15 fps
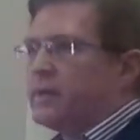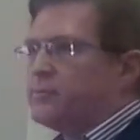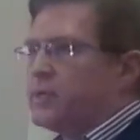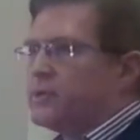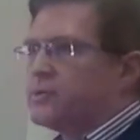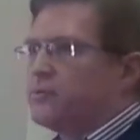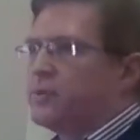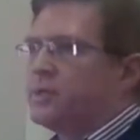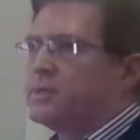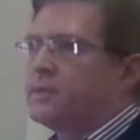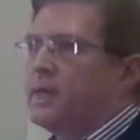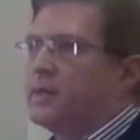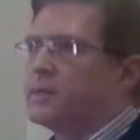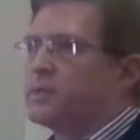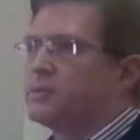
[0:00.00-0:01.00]
Amjad's already
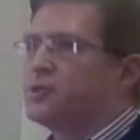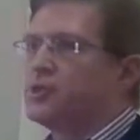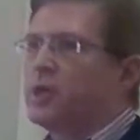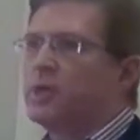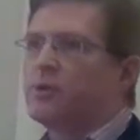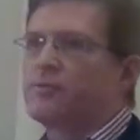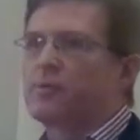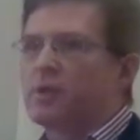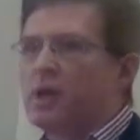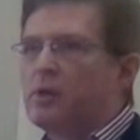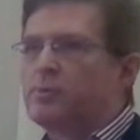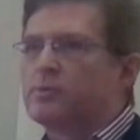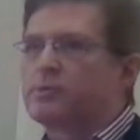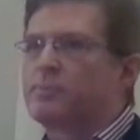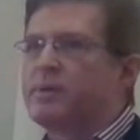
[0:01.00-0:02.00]
said, as a share of
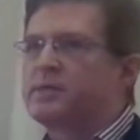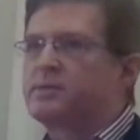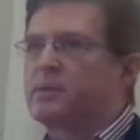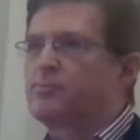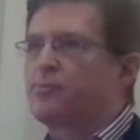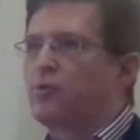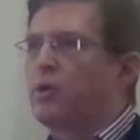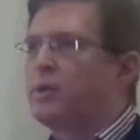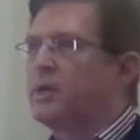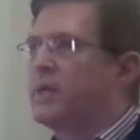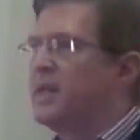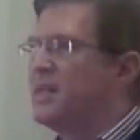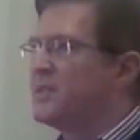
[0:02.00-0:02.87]
global domestic product,